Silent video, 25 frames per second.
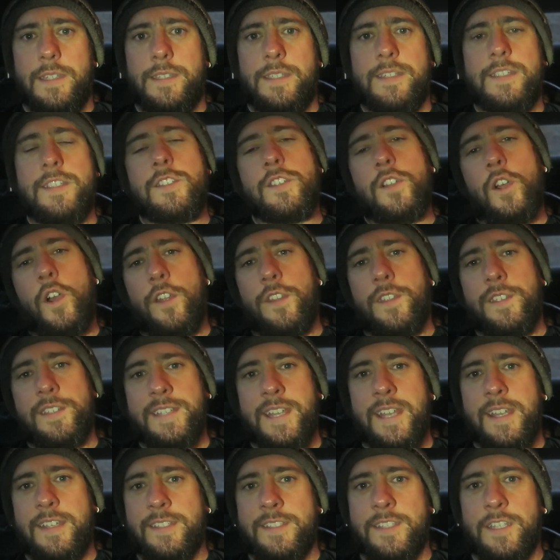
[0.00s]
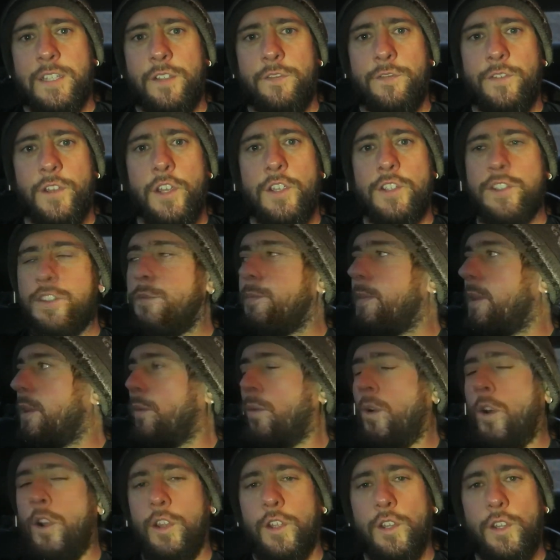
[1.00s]
This is sort of the sat still version of me
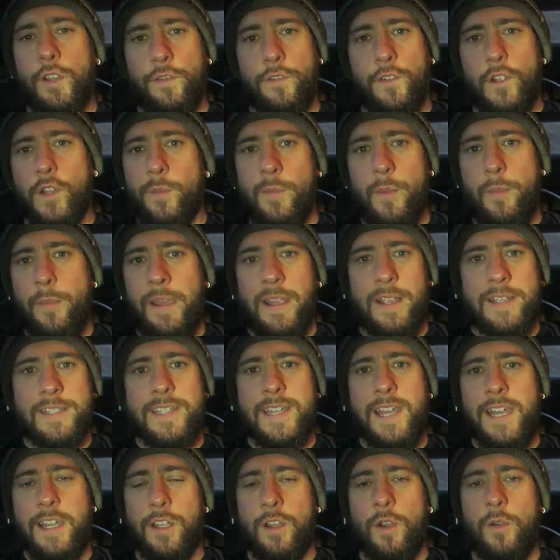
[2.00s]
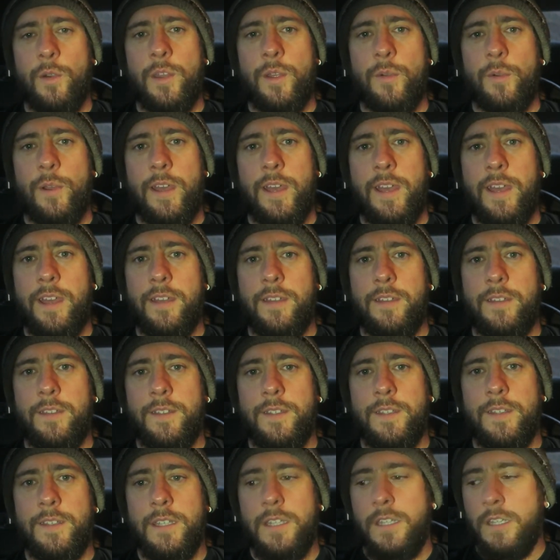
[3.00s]
walking off and coming back. Cause I can't go anywhere.
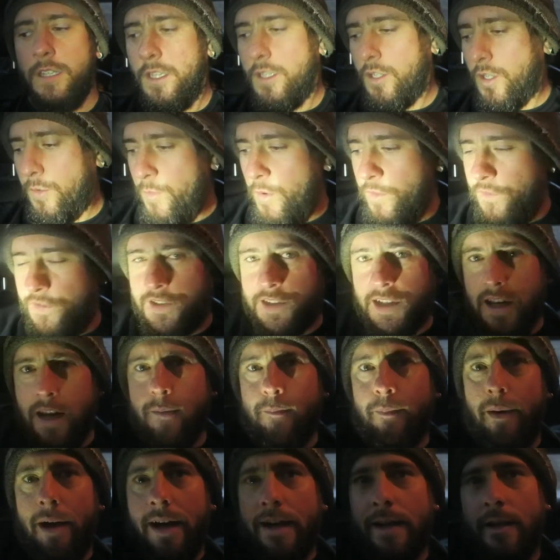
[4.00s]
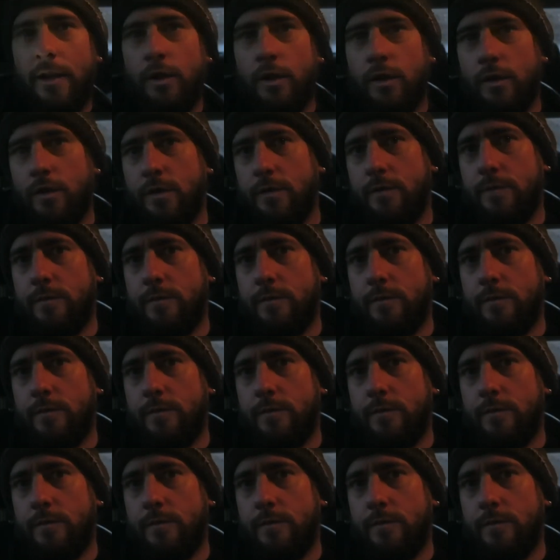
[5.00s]
Come up seat back, look.